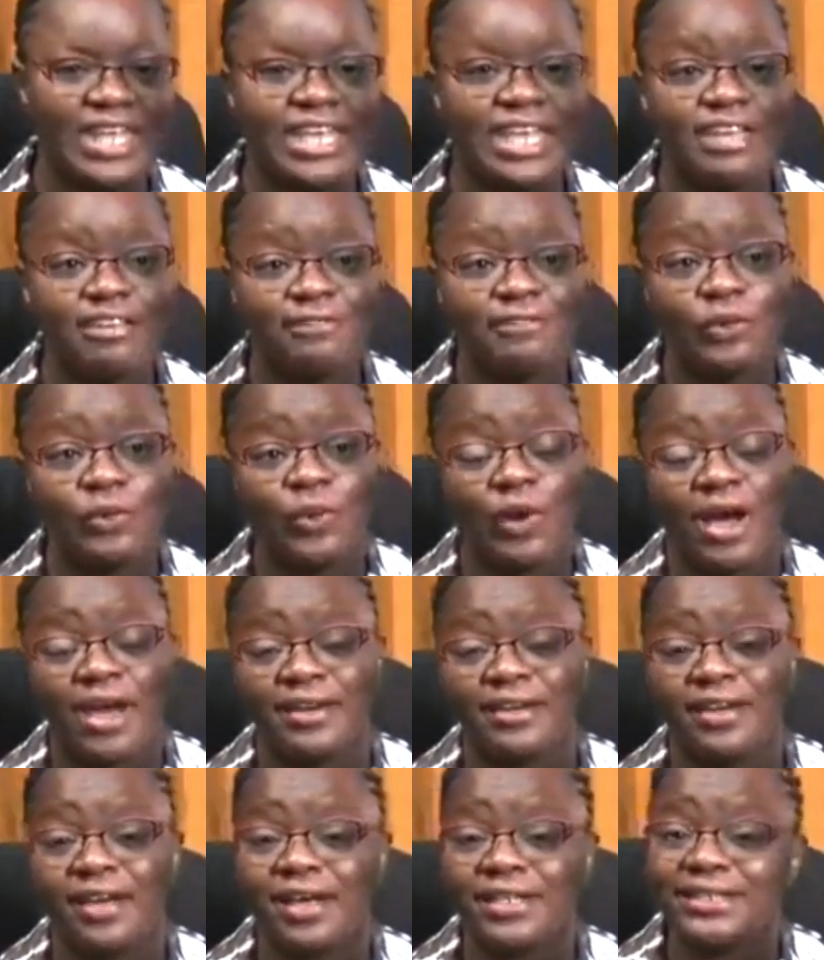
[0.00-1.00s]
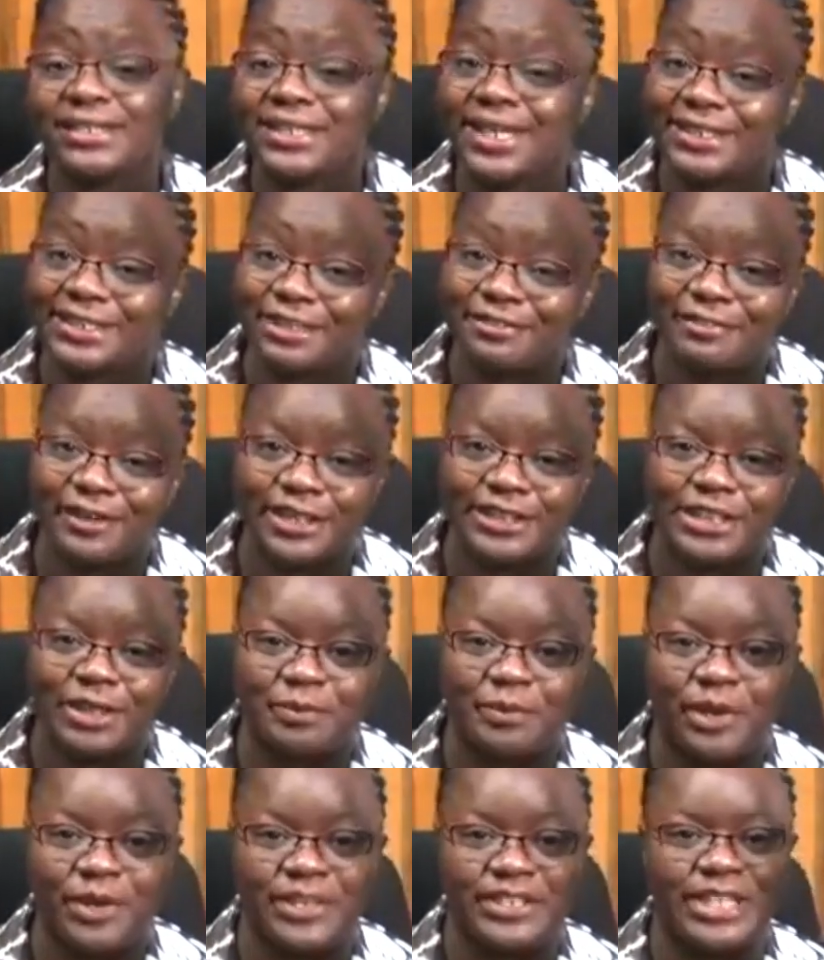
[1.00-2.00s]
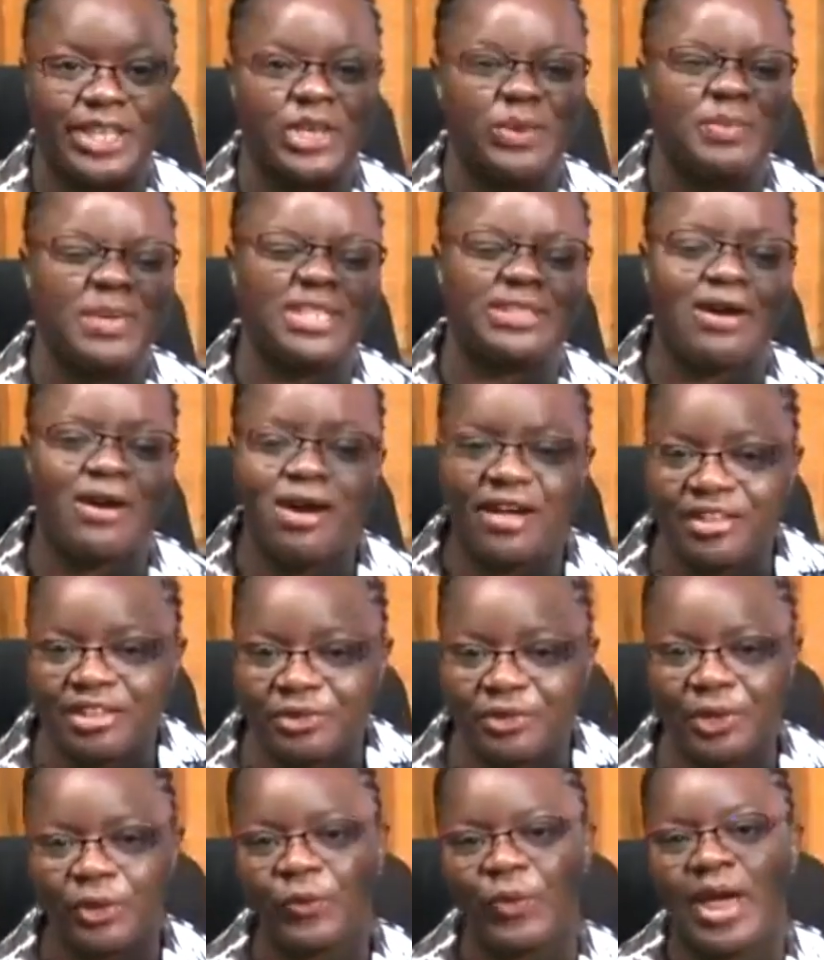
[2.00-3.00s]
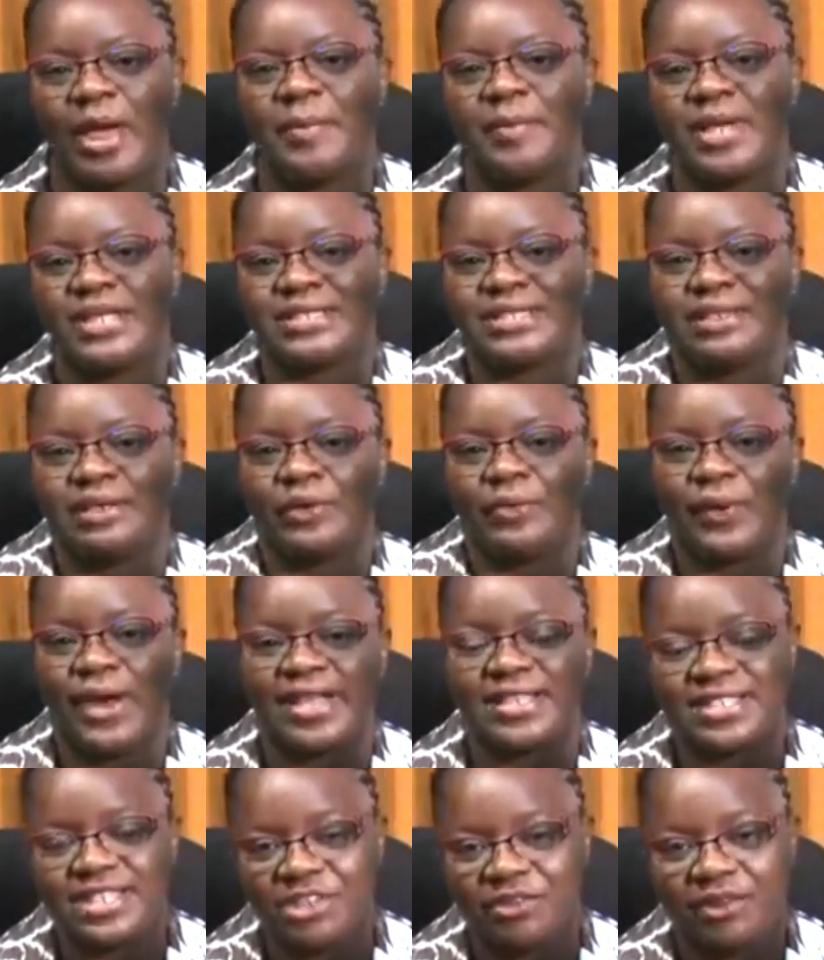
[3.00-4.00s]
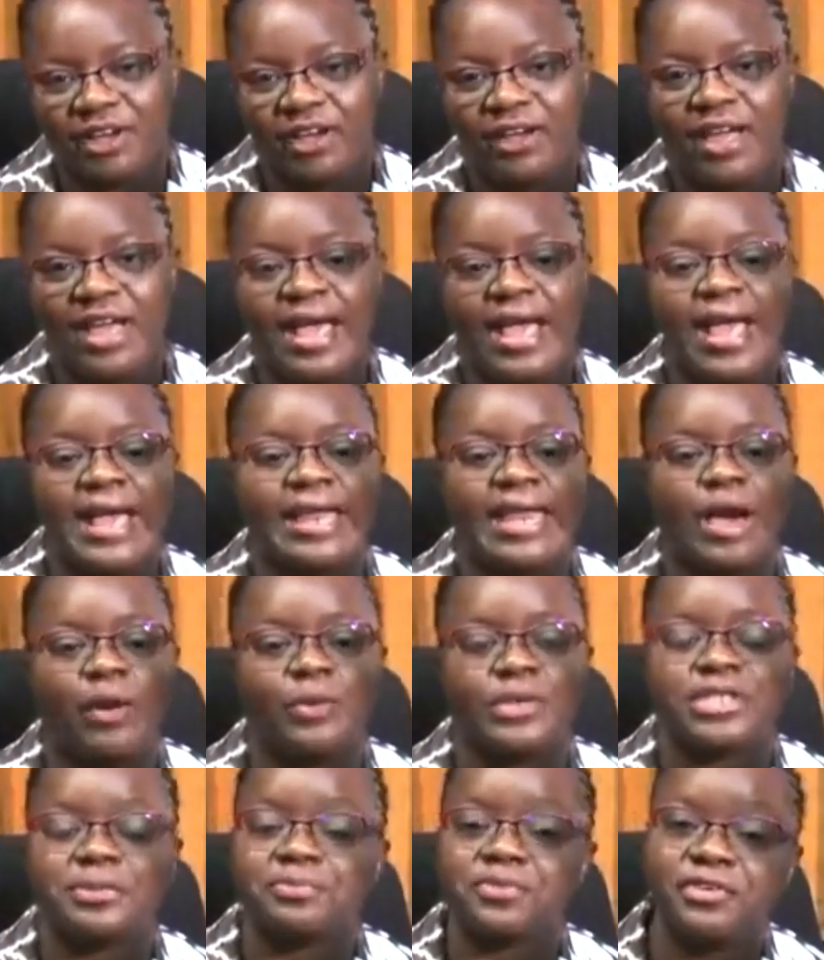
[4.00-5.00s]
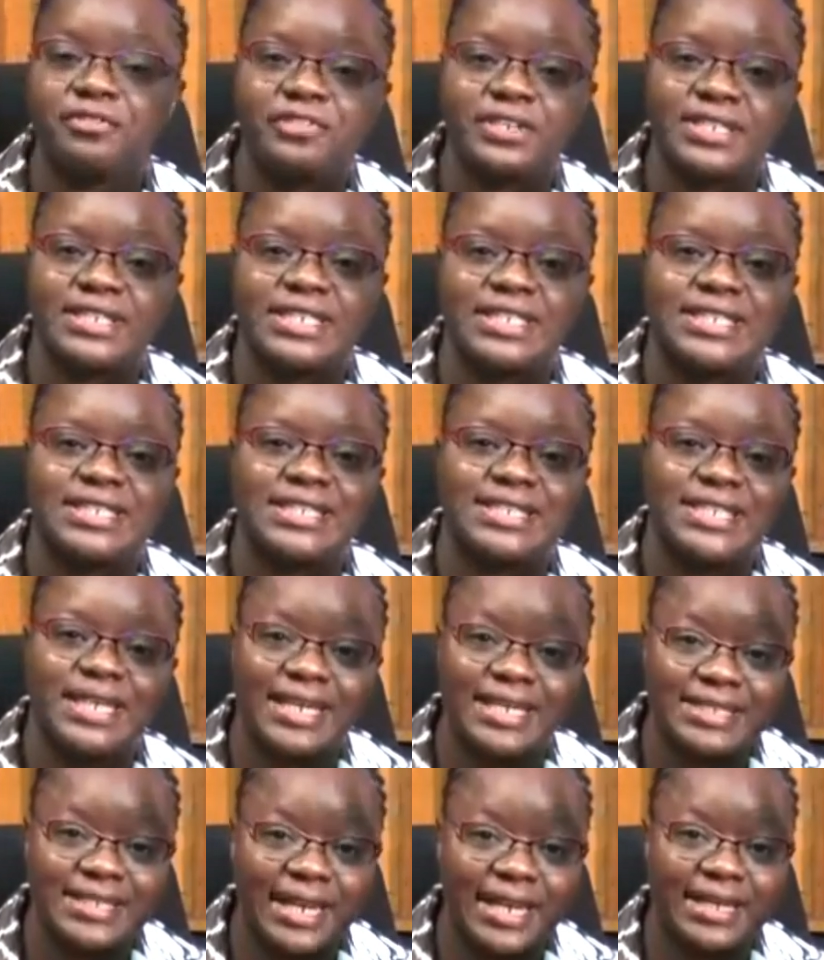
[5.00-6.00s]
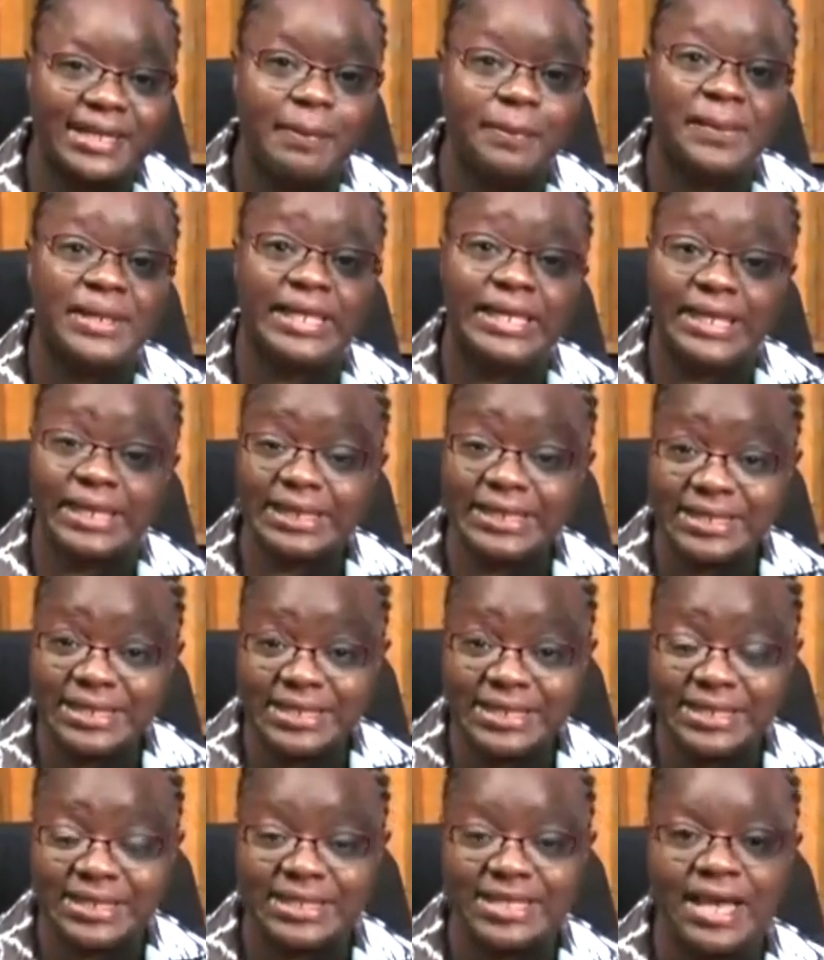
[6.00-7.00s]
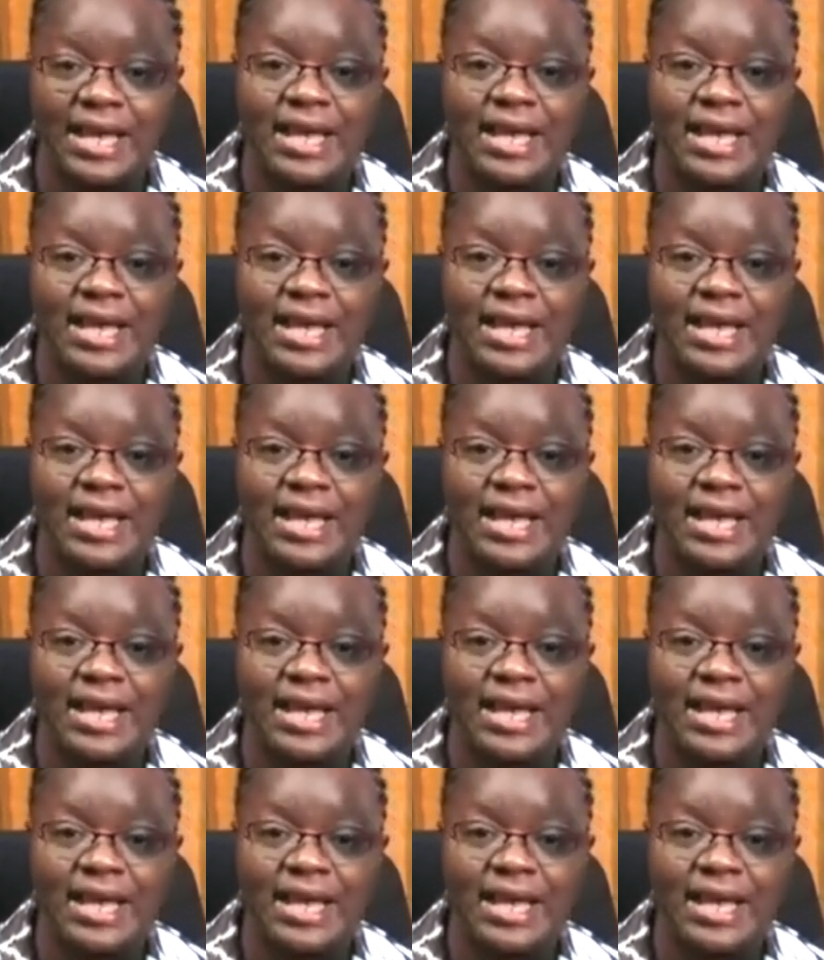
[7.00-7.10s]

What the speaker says: if you are not yet a foster parent and you meet all the requirements and the criteria that was previously stated, please